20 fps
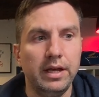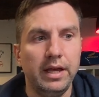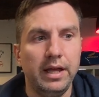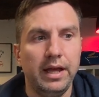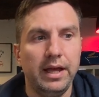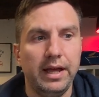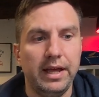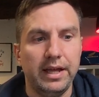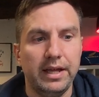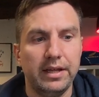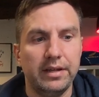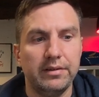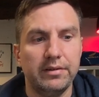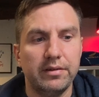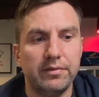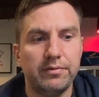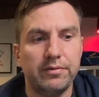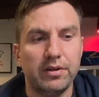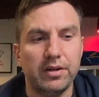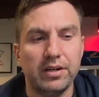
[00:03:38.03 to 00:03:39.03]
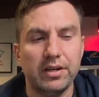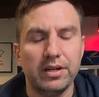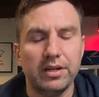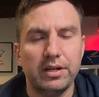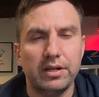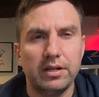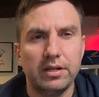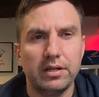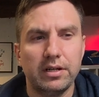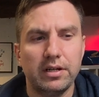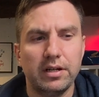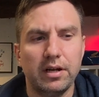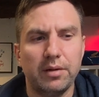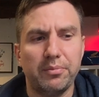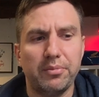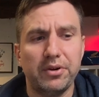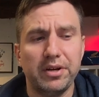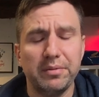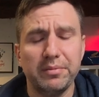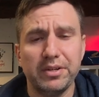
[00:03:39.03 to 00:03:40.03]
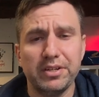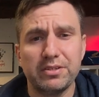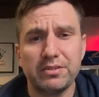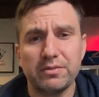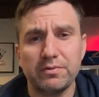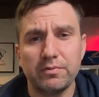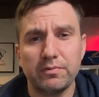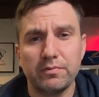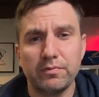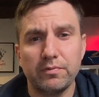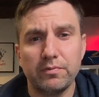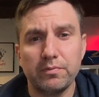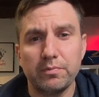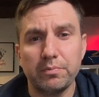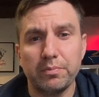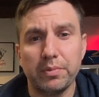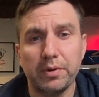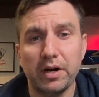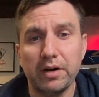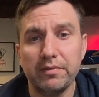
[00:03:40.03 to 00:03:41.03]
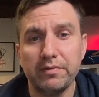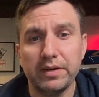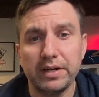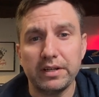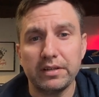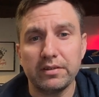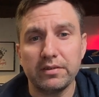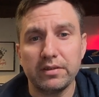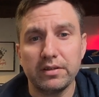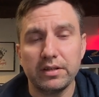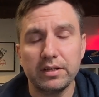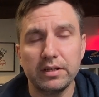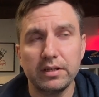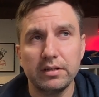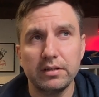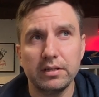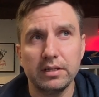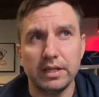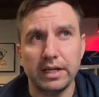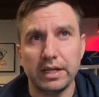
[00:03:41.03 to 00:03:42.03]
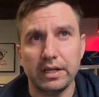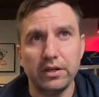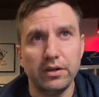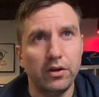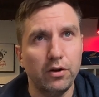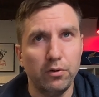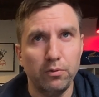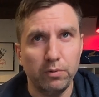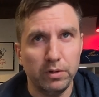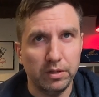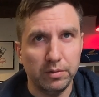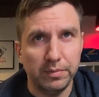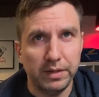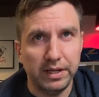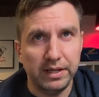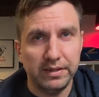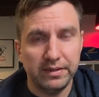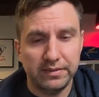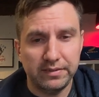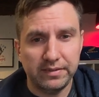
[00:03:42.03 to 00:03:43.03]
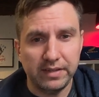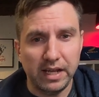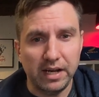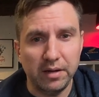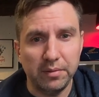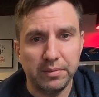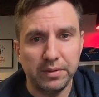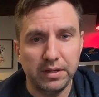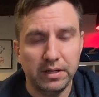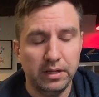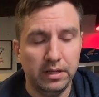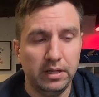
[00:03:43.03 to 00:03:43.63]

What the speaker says: And for a pretty much perfect, like no wheel bite setup,